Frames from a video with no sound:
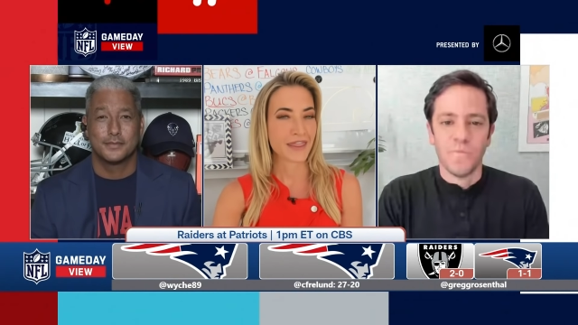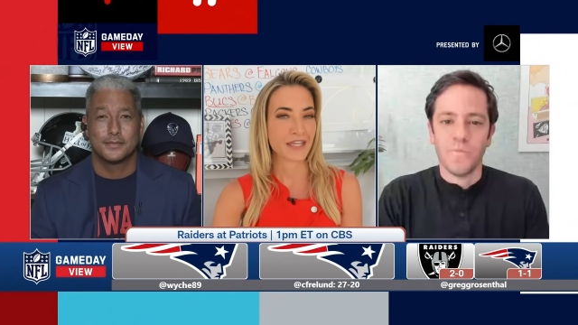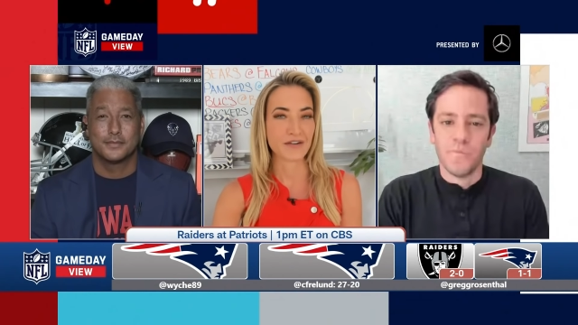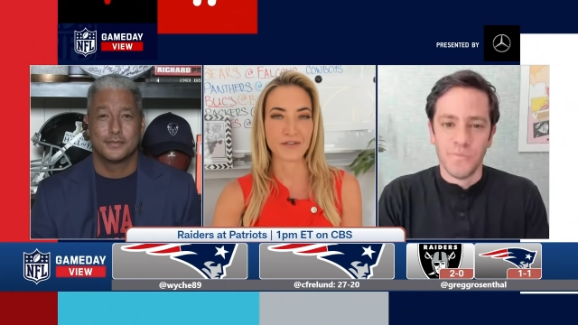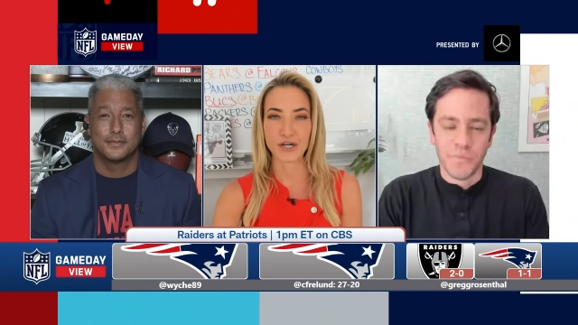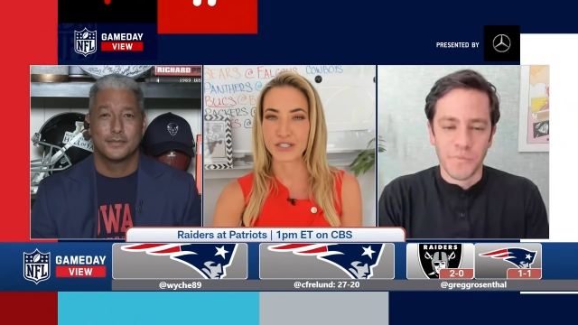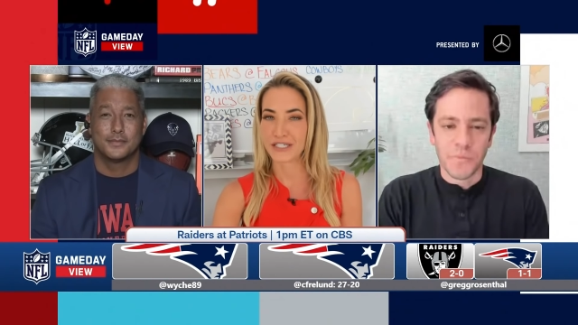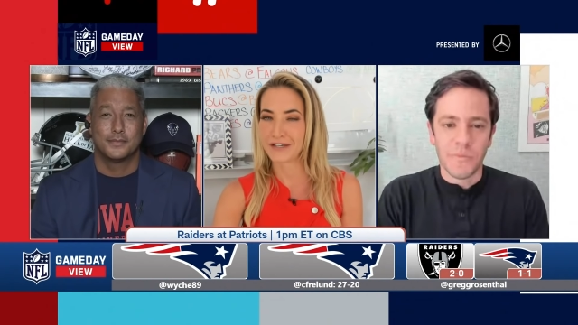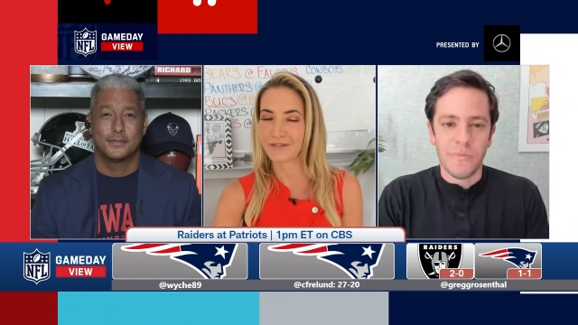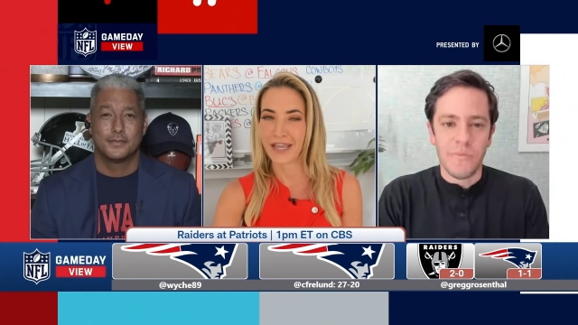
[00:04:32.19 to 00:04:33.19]
Speaker 1: The
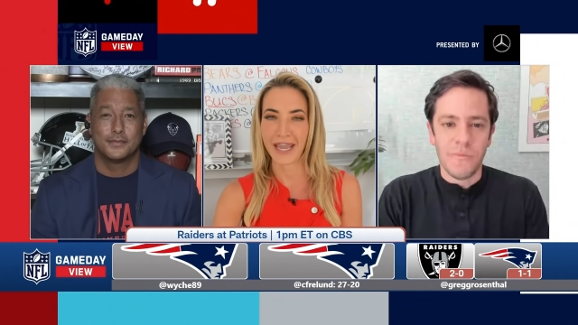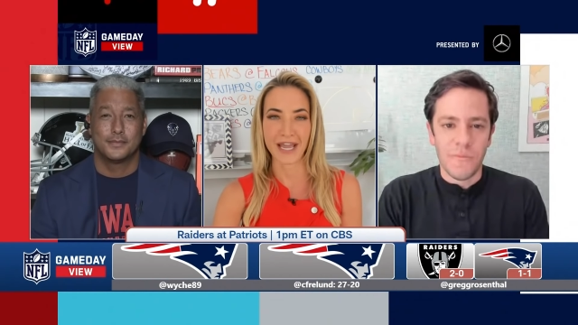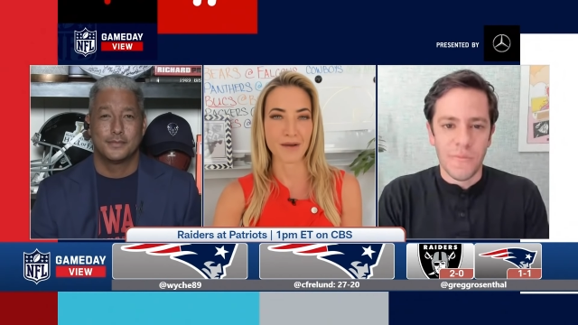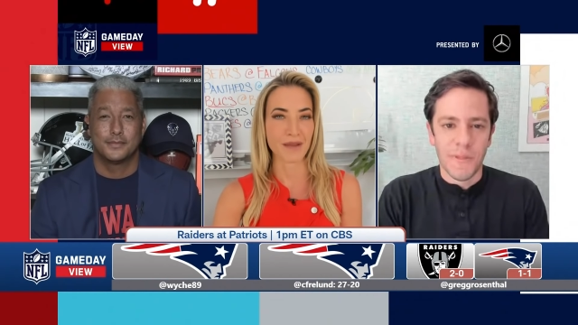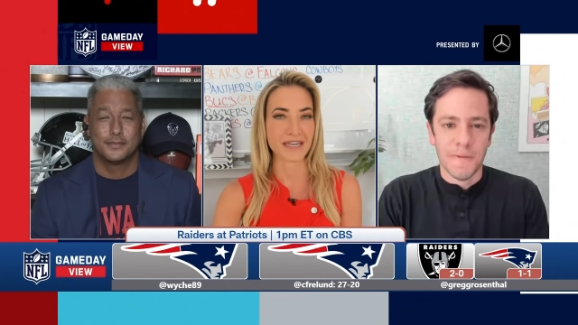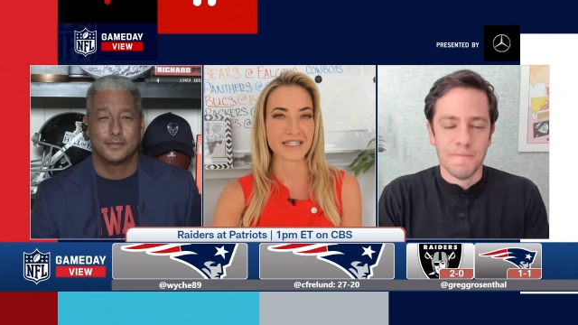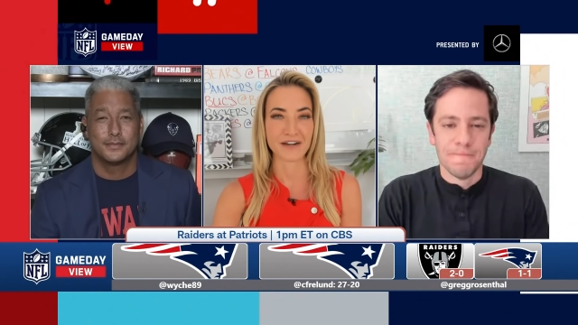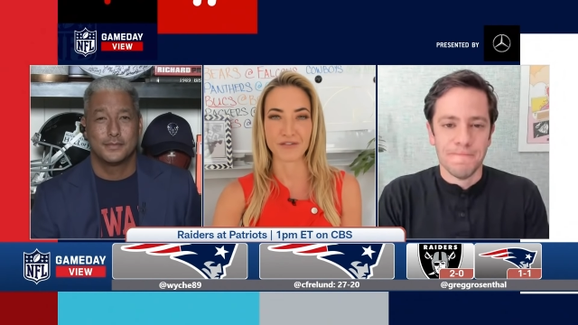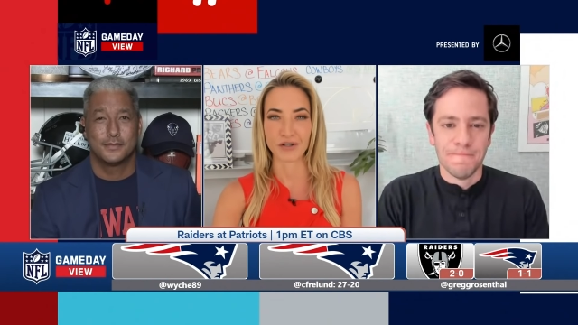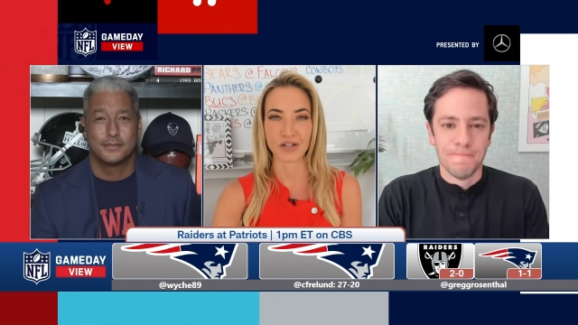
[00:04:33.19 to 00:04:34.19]
diversity of Cam in
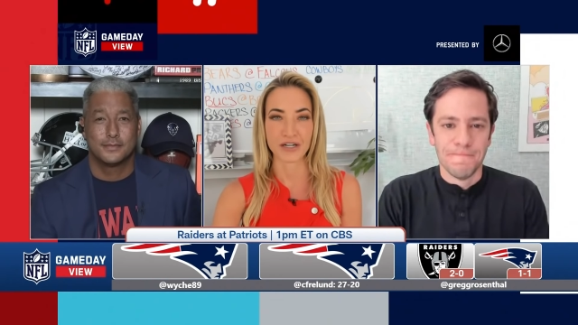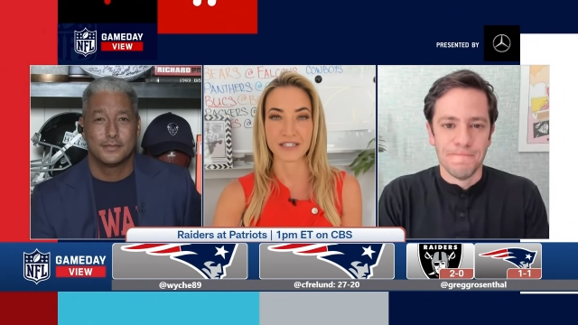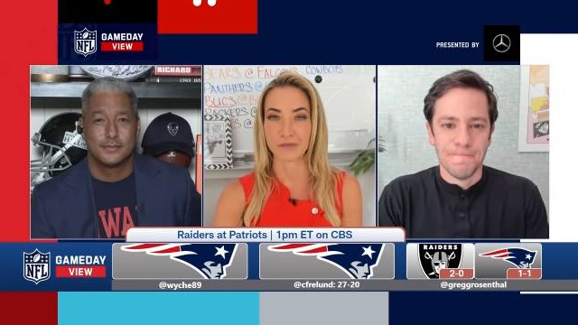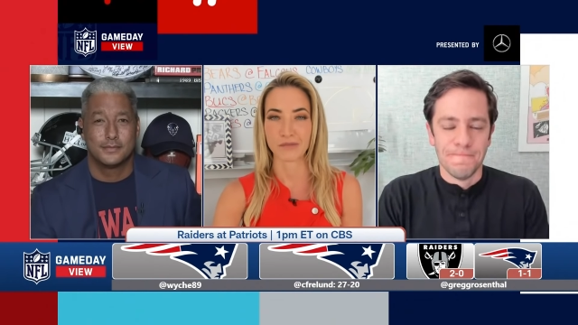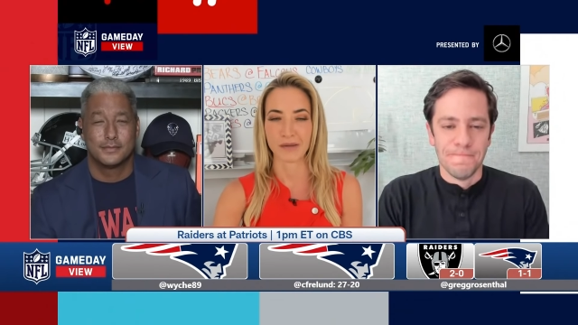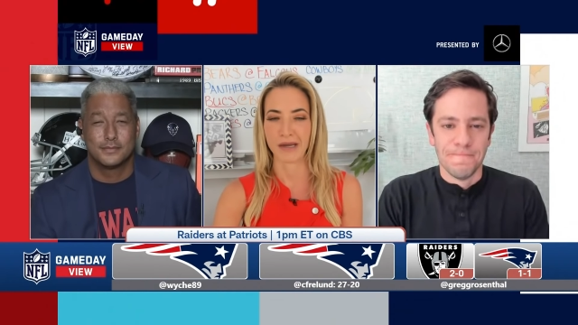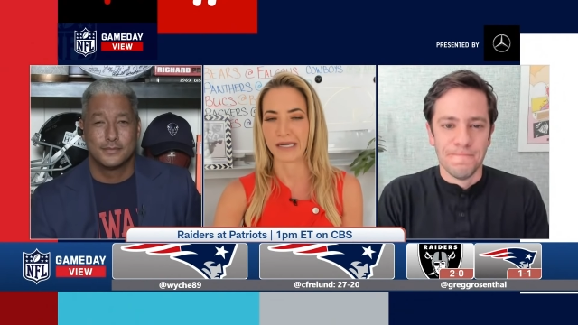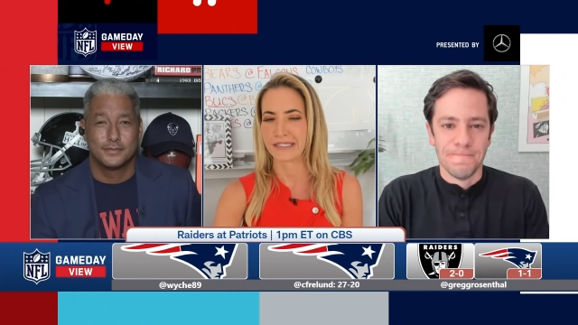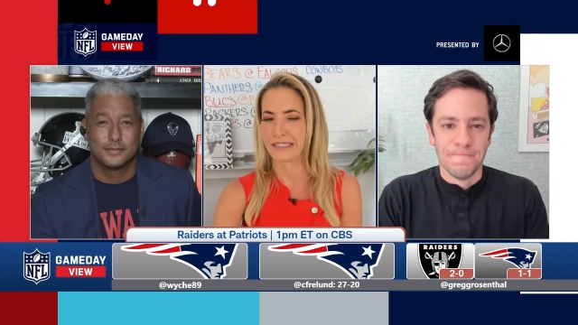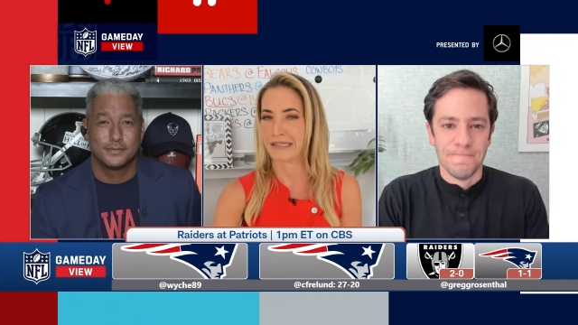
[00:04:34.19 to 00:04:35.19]
different looks, and we
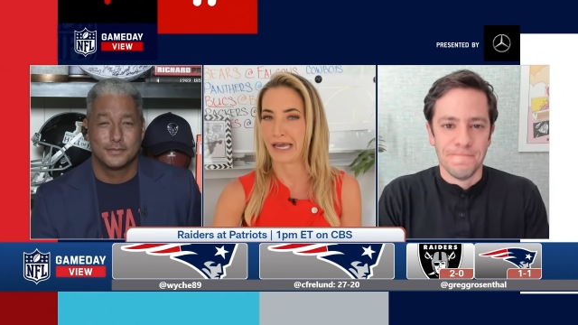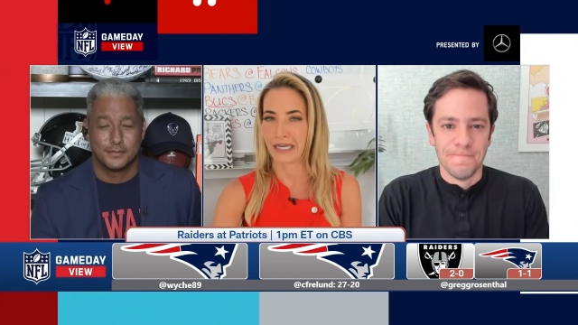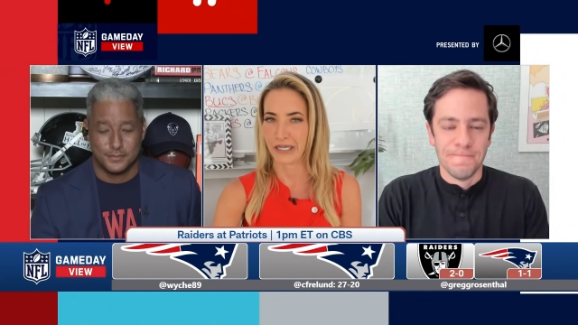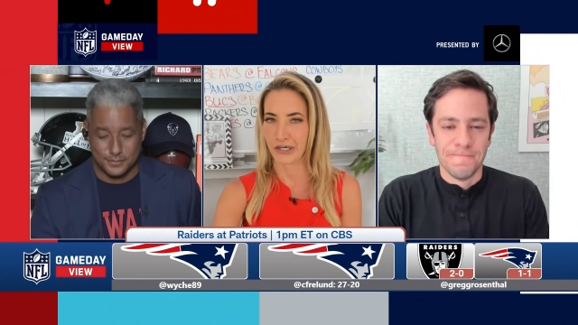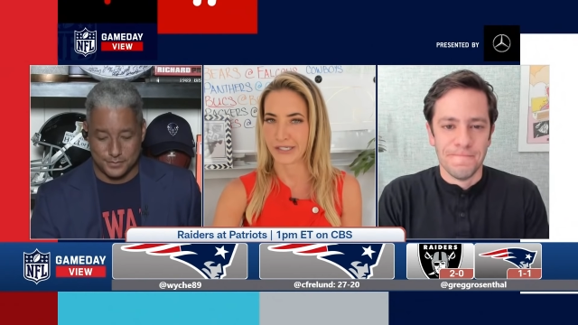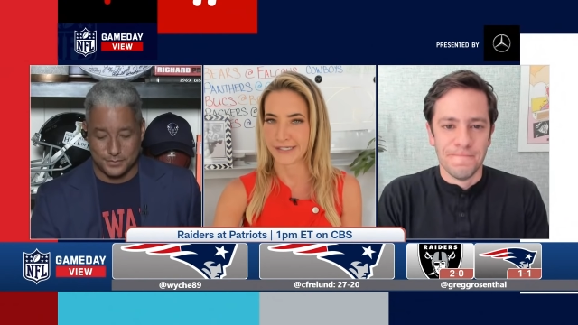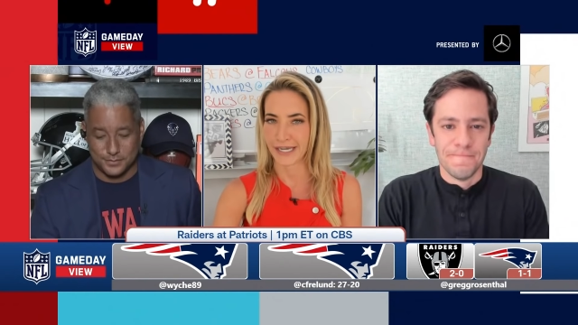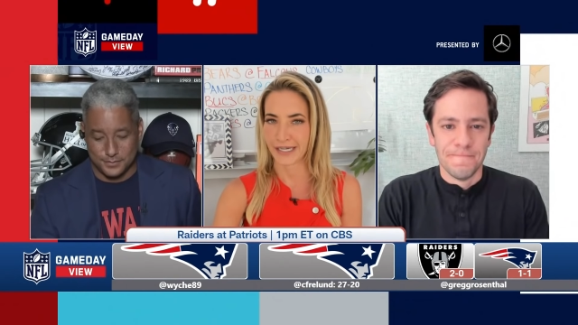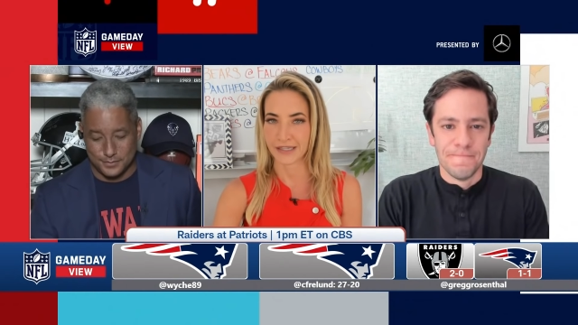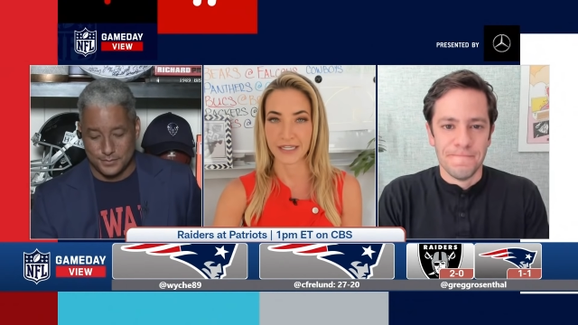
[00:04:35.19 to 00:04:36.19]
might see that here in a
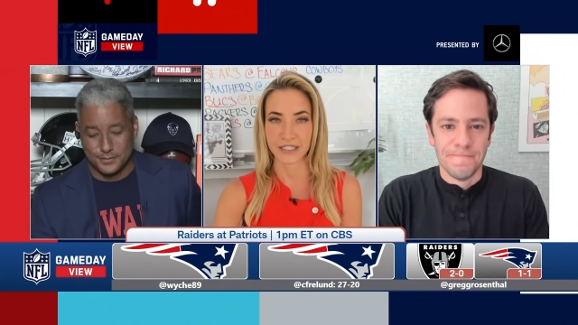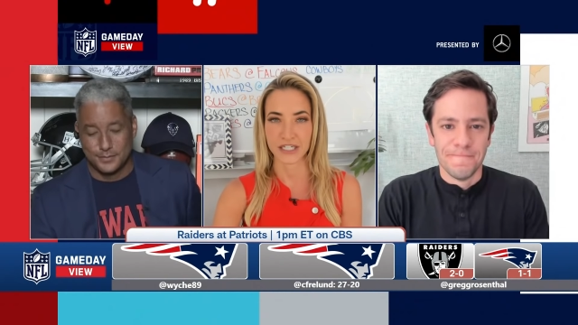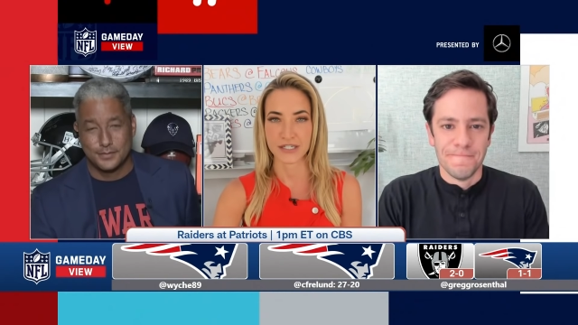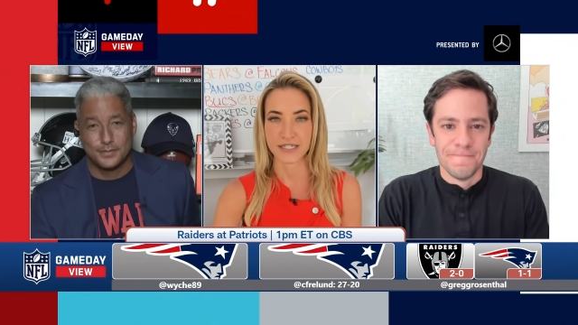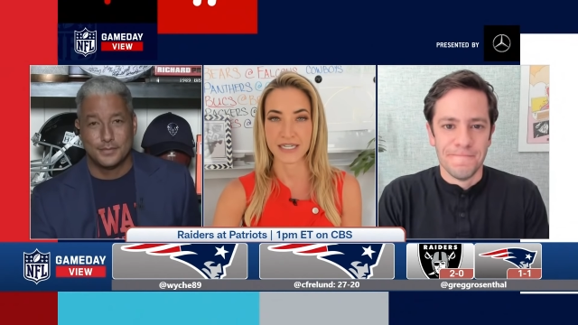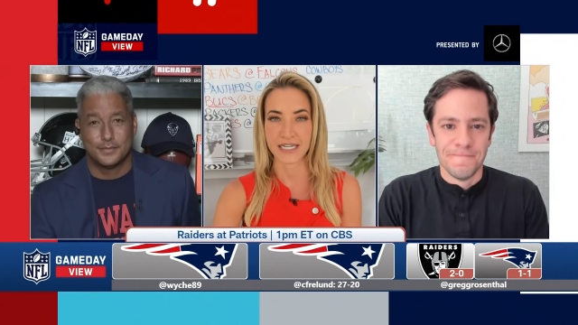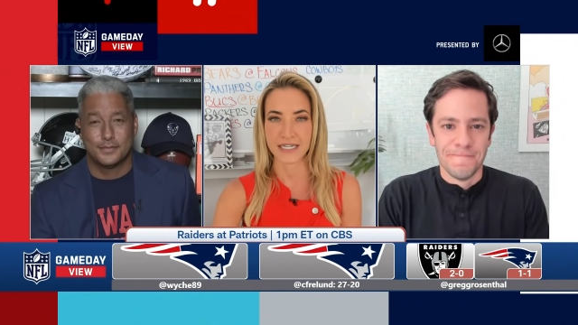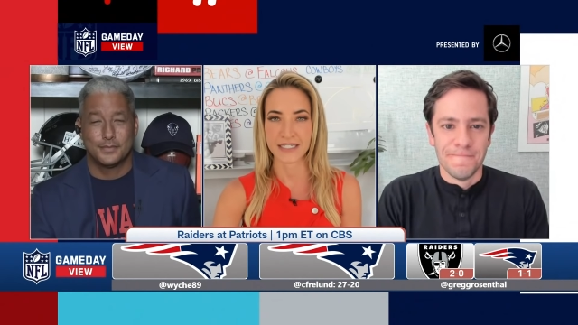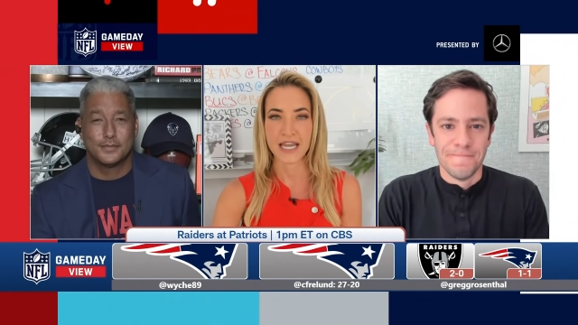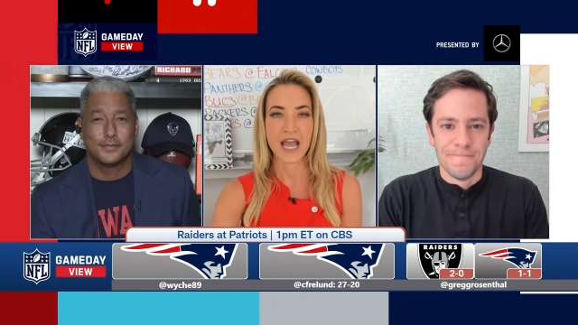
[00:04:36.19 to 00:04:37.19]
second. That's a good
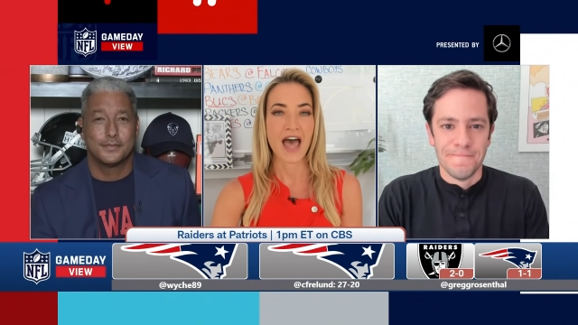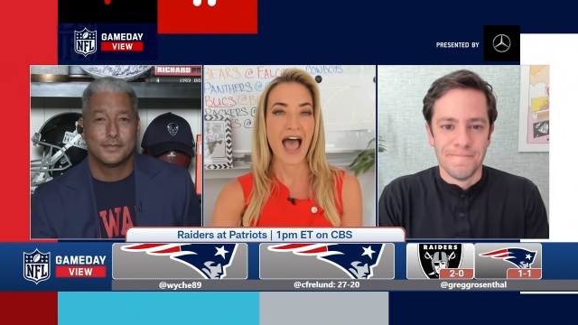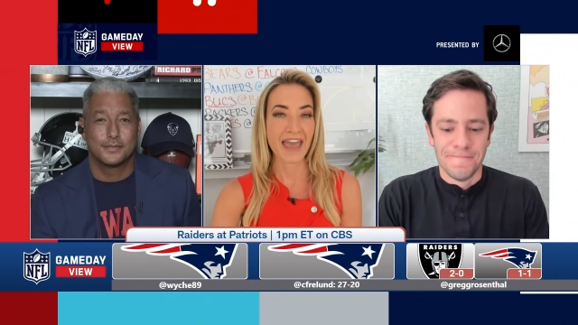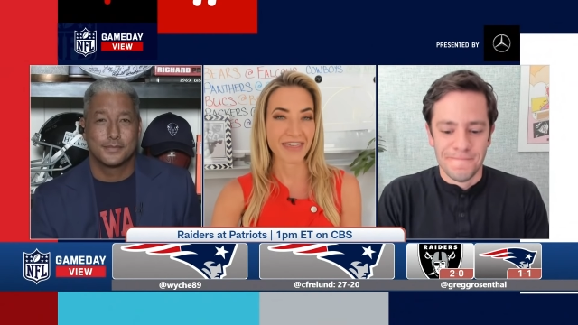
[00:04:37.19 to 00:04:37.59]
tease. I